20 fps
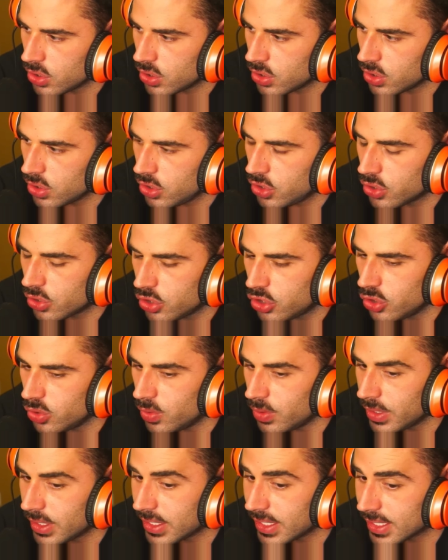you're
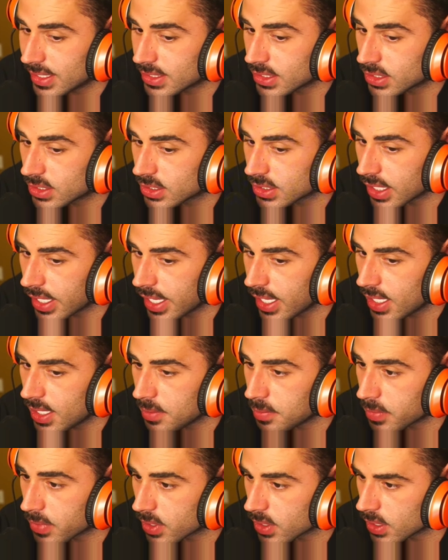doing the
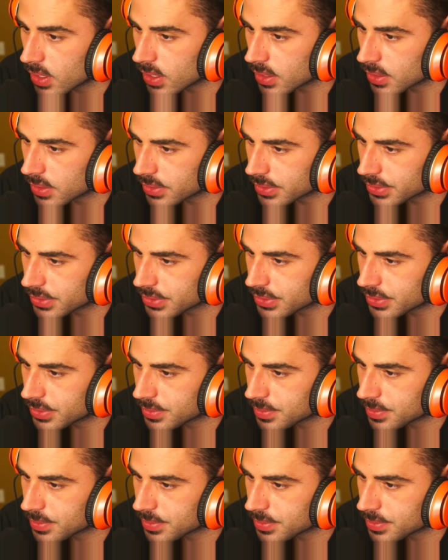same things.